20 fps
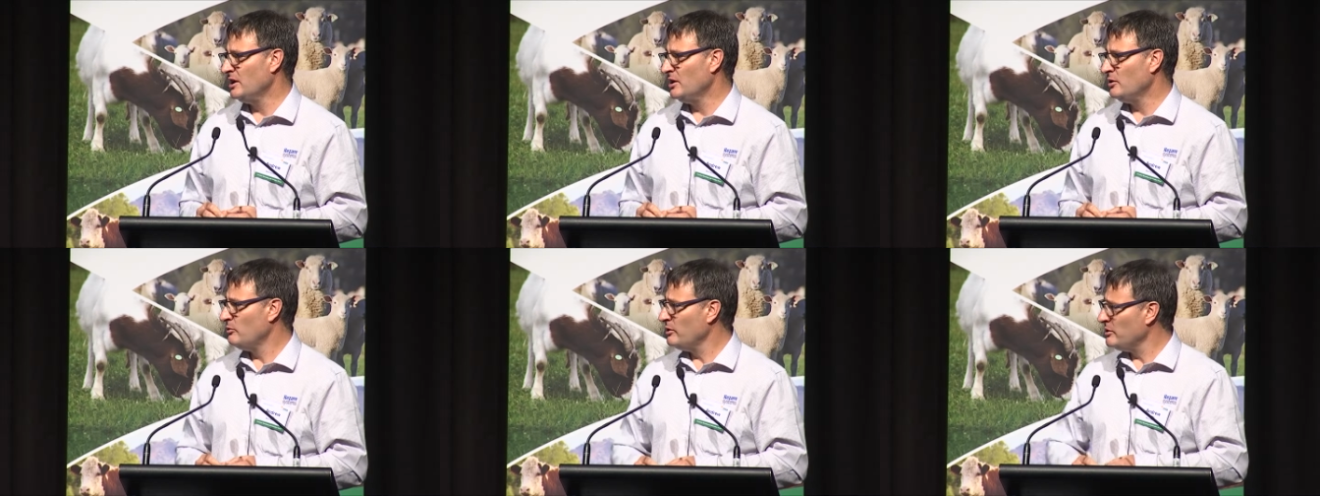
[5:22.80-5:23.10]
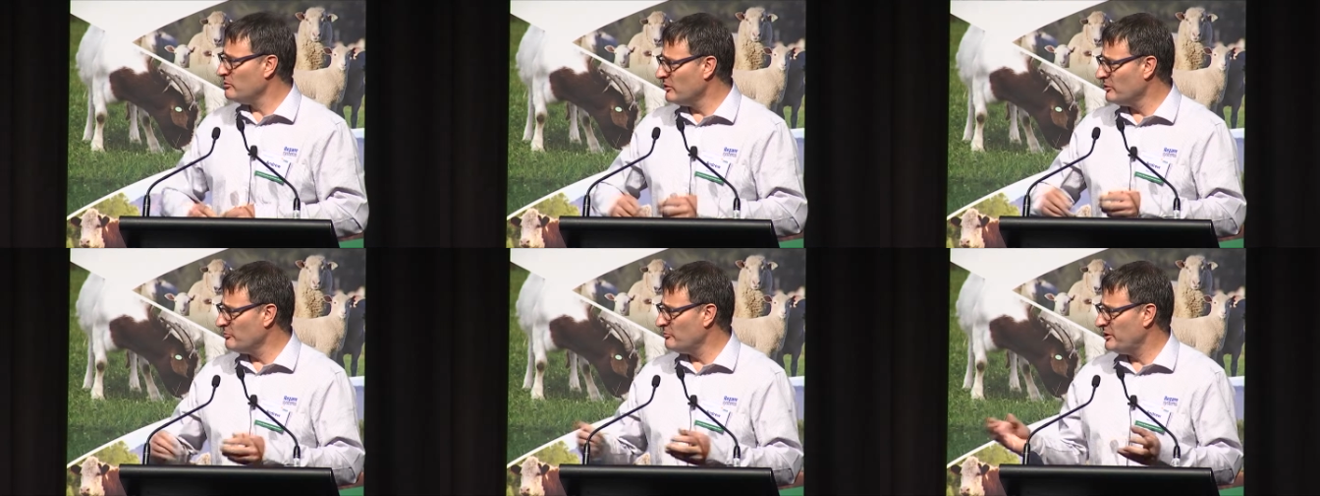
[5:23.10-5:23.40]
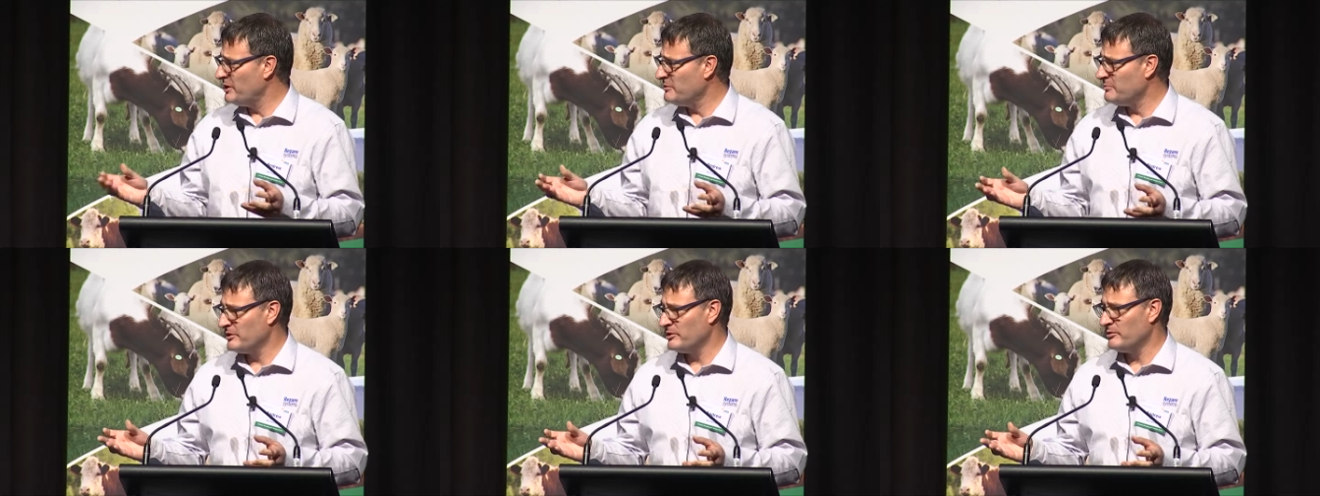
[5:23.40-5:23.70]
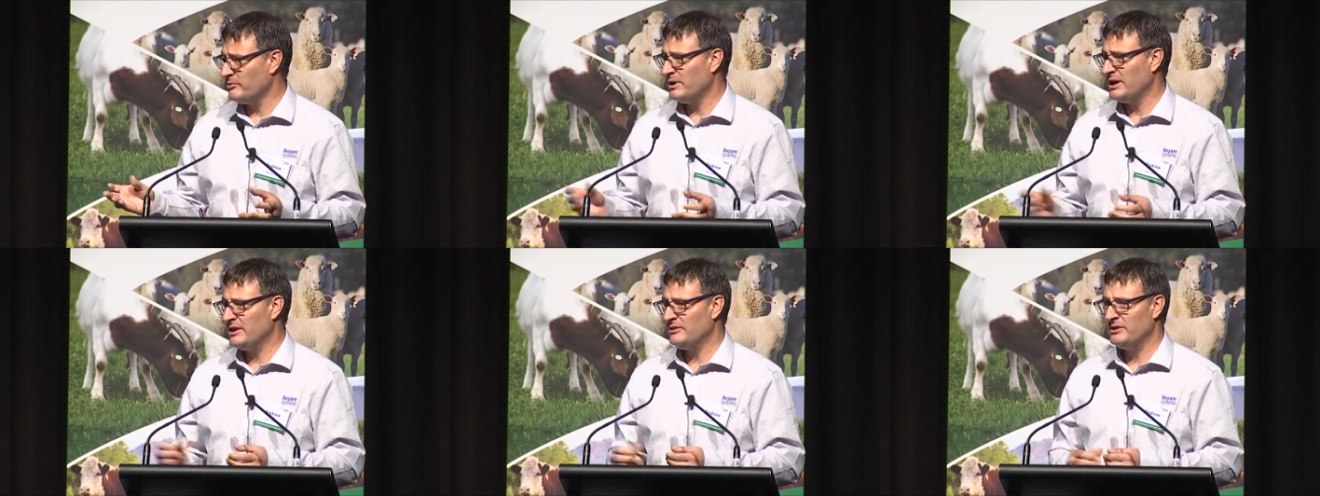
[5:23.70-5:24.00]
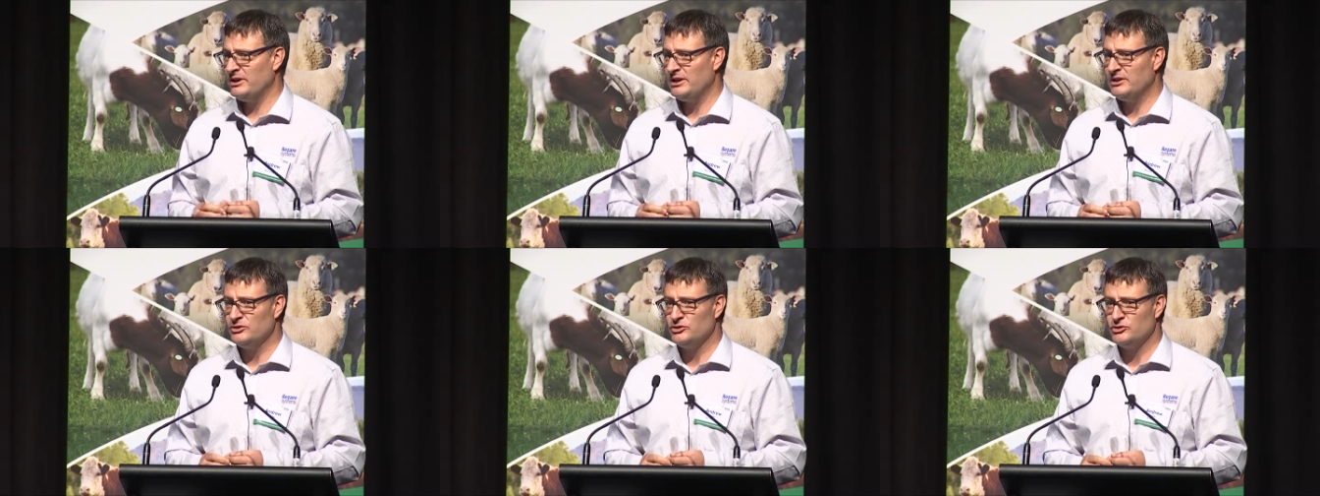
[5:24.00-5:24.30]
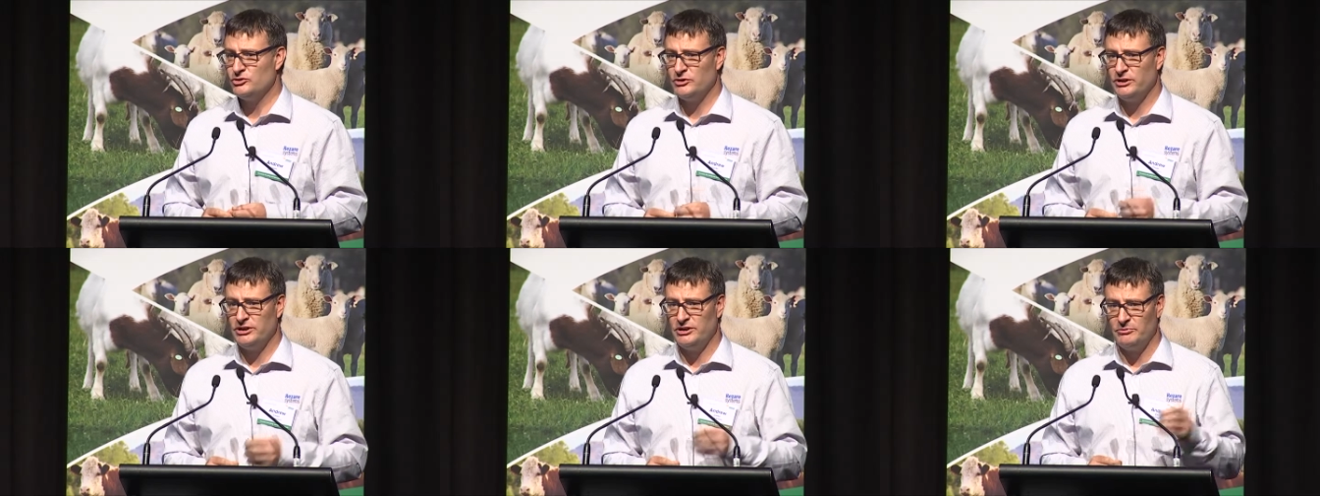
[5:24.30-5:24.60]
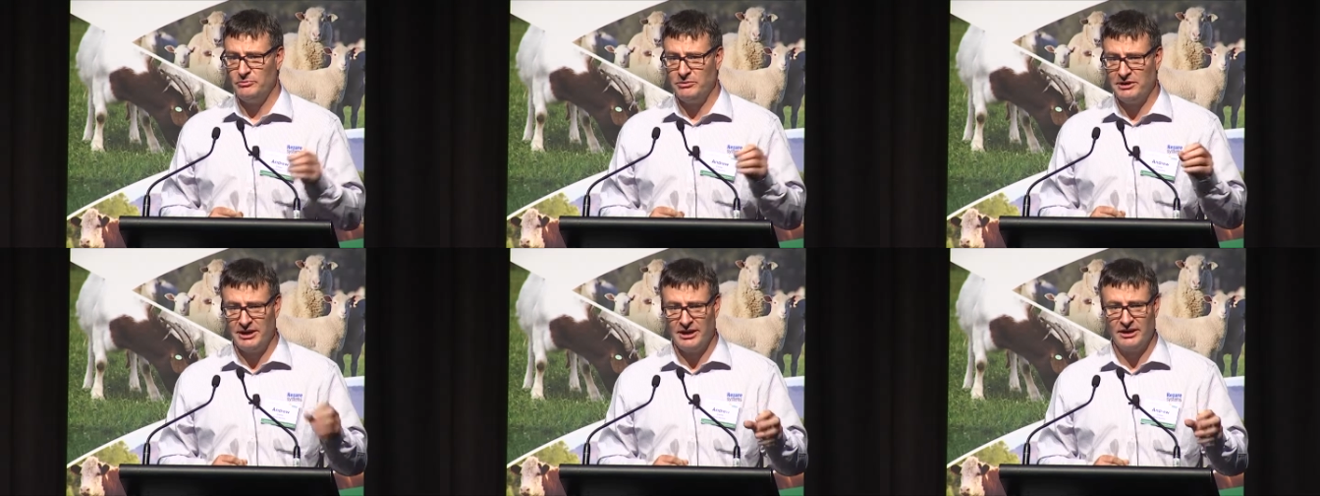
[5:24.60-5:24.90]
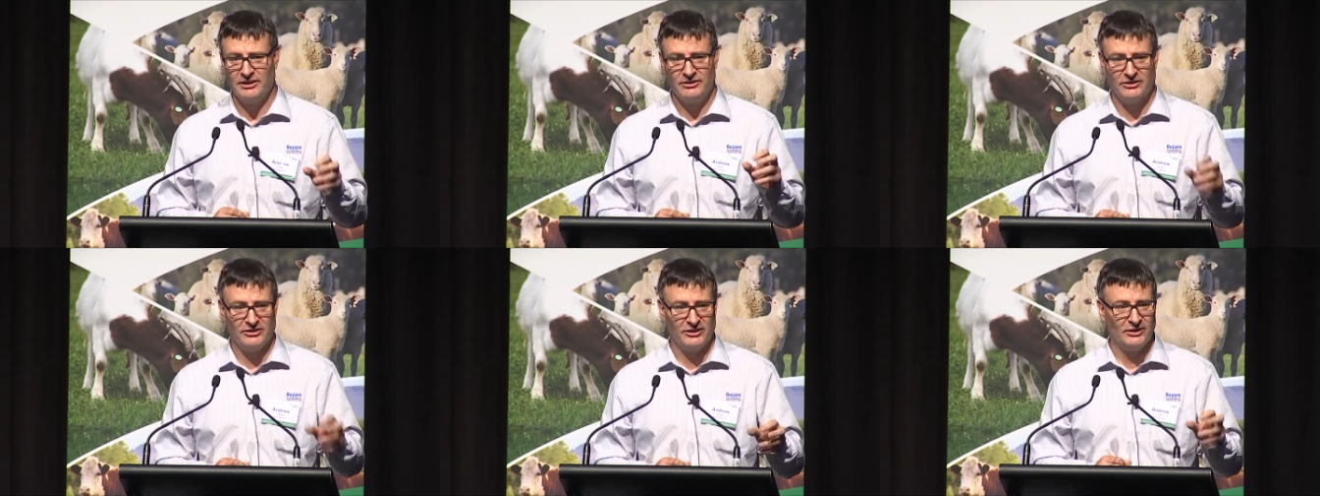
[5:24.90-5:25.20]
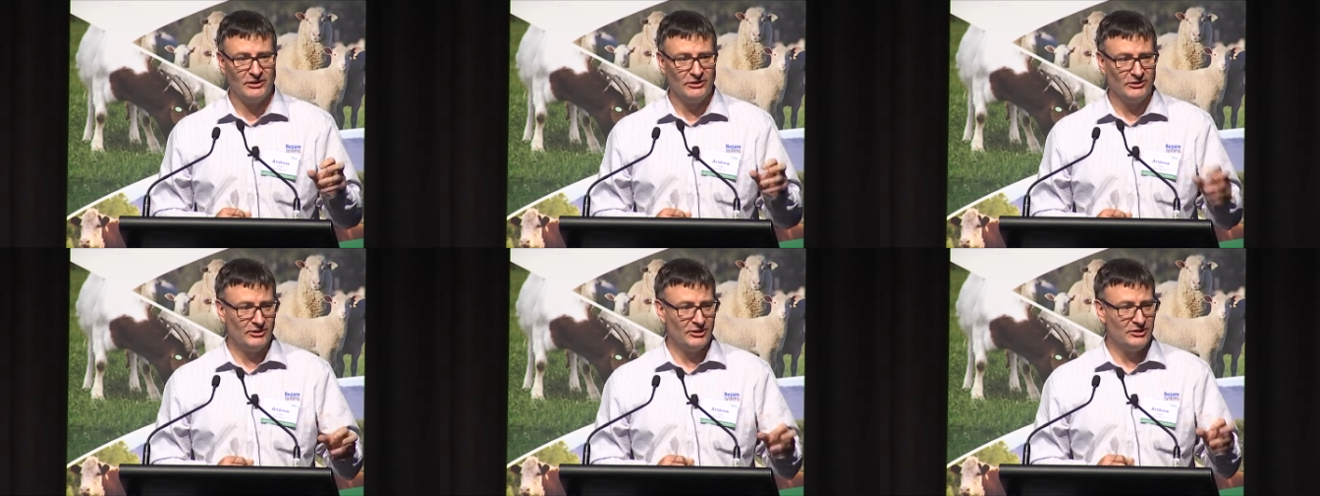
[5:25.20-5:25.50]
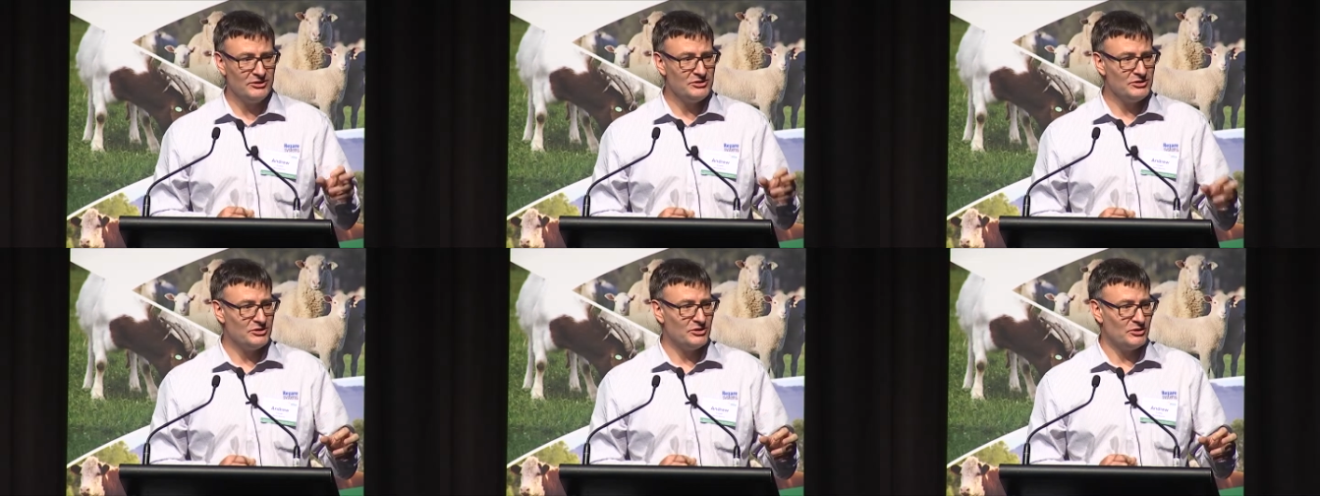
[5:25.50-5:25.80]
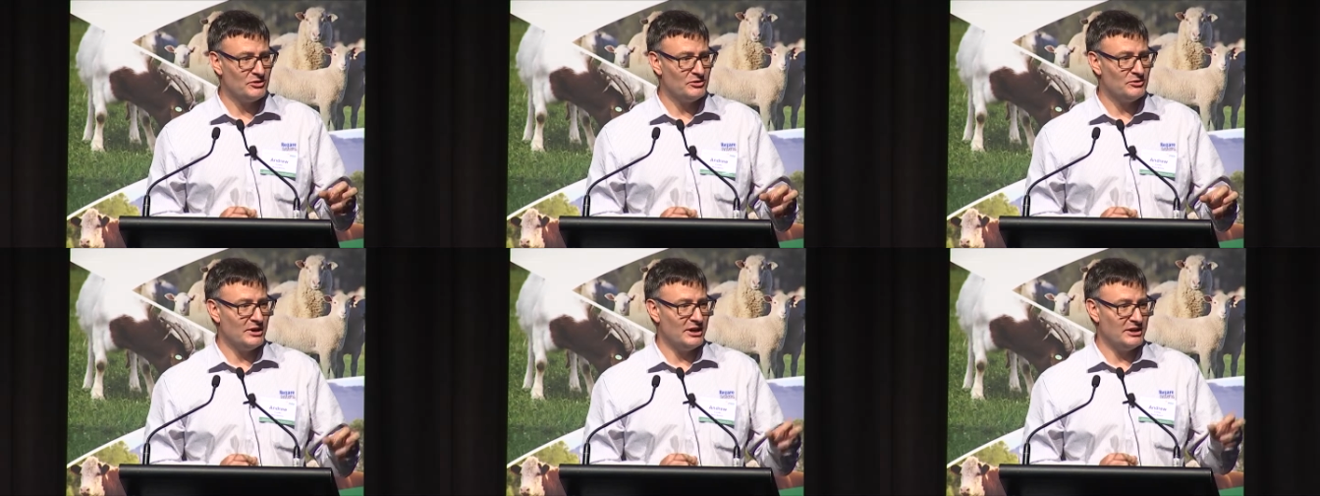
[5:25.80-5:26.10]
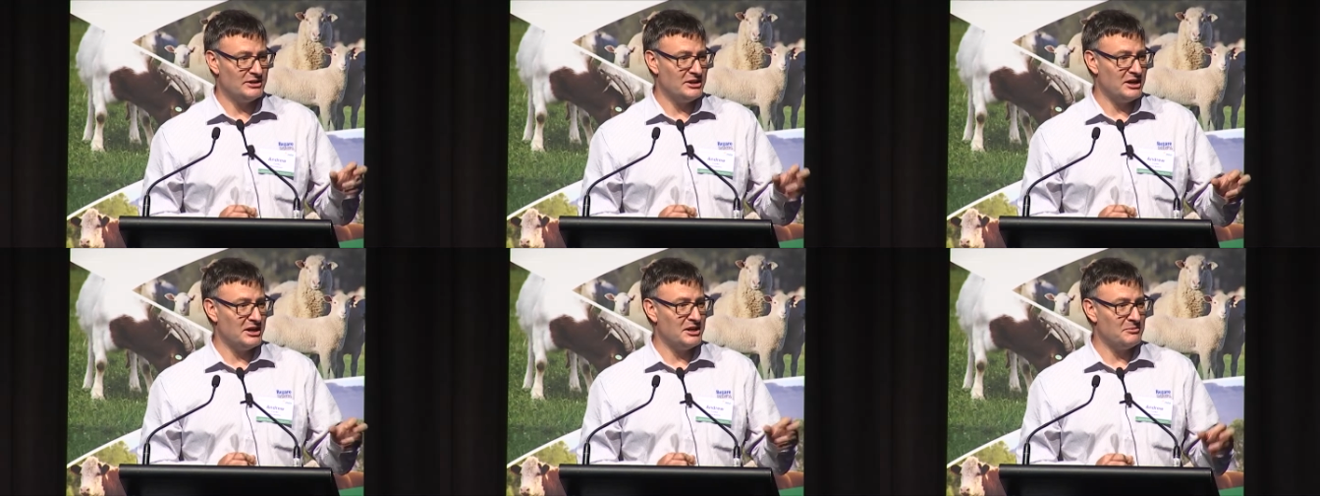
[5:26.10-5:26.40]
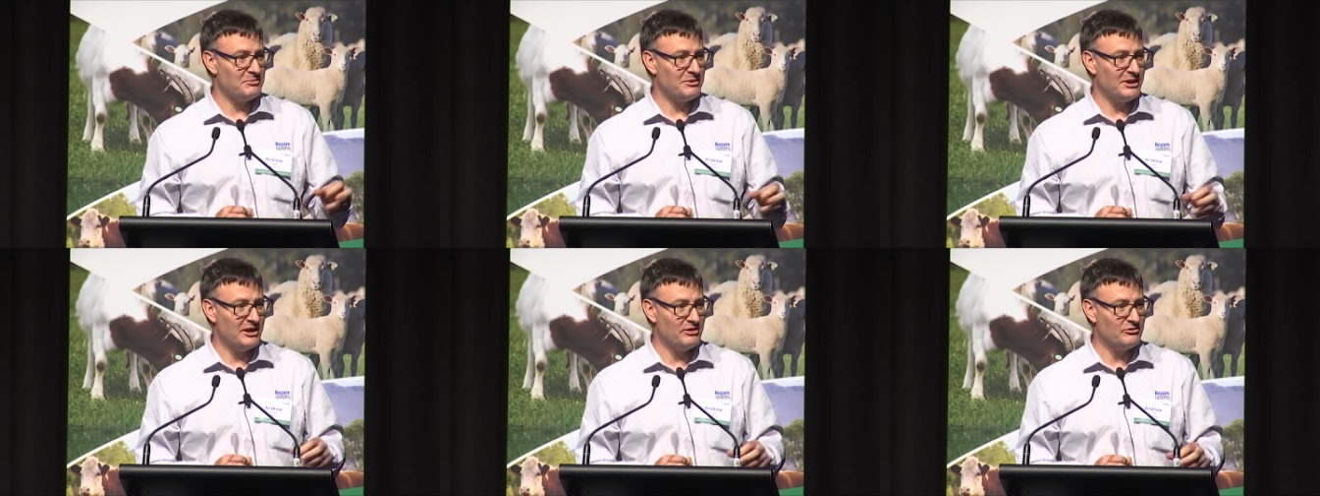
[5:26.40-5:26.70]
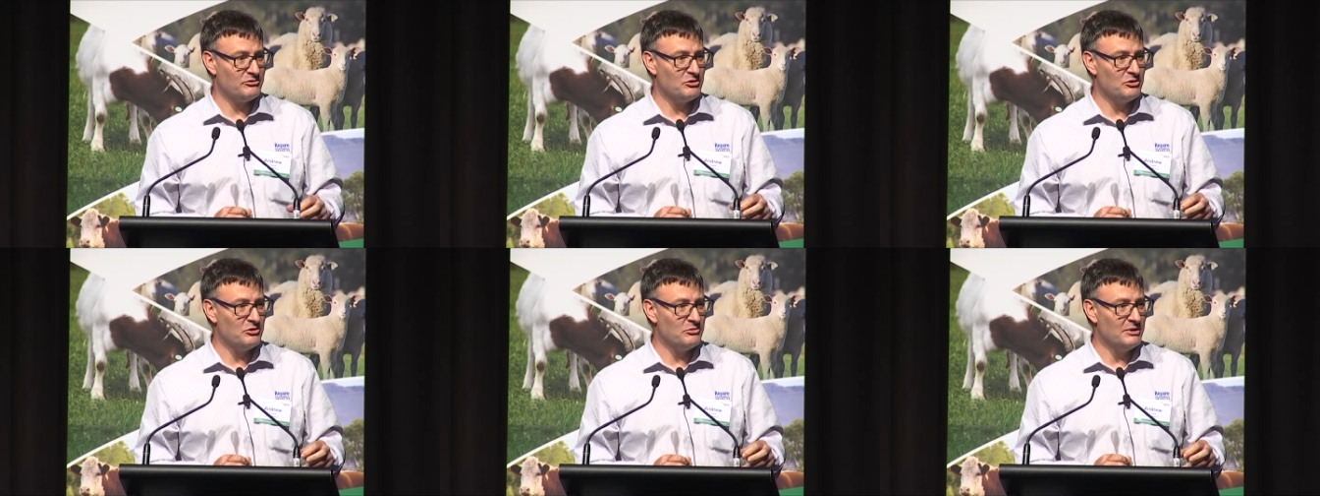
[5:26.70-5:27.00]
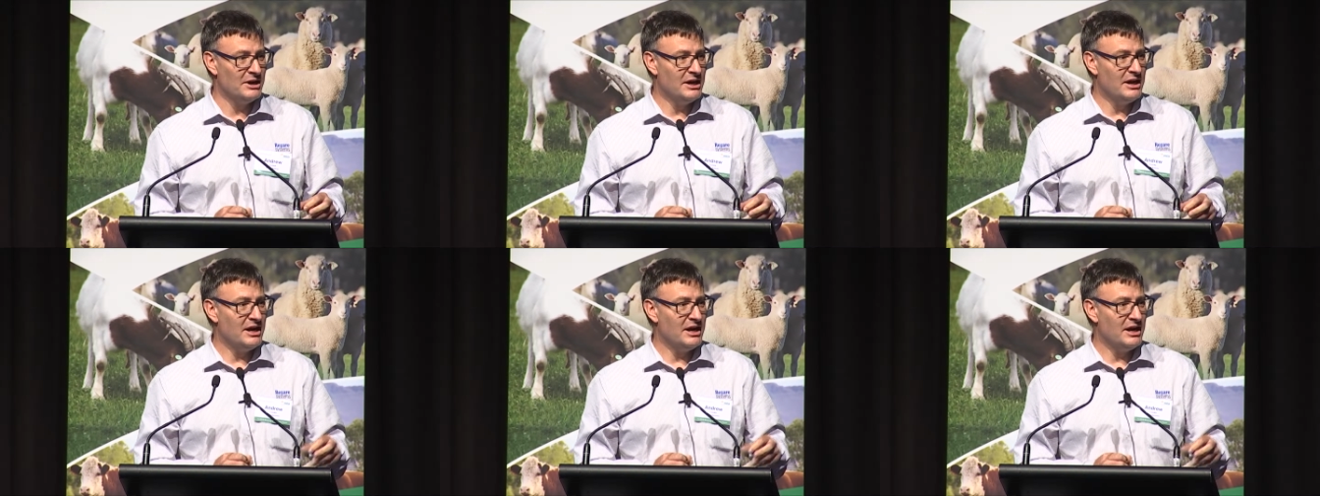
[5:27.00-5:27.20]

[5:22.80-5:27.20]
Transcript: We want people around the industry to plug things into a data platform